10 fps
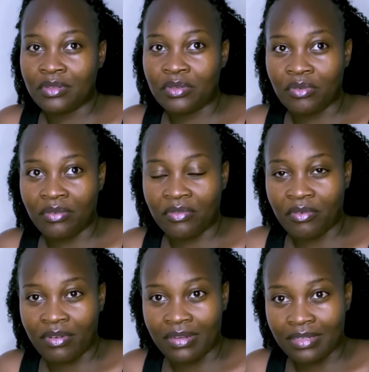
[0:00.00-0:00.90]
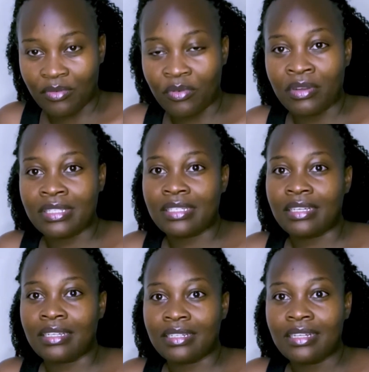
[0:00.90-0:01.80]
To everyone
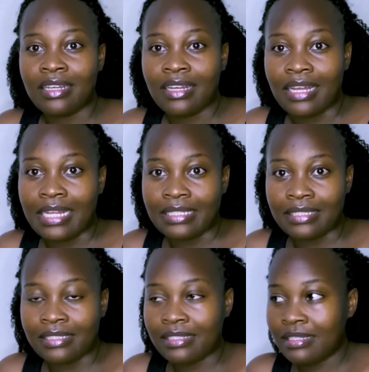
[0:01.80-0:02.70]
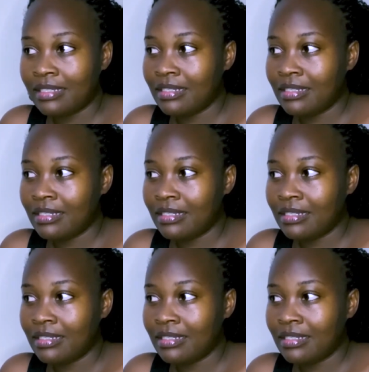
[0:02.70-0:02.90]
watching and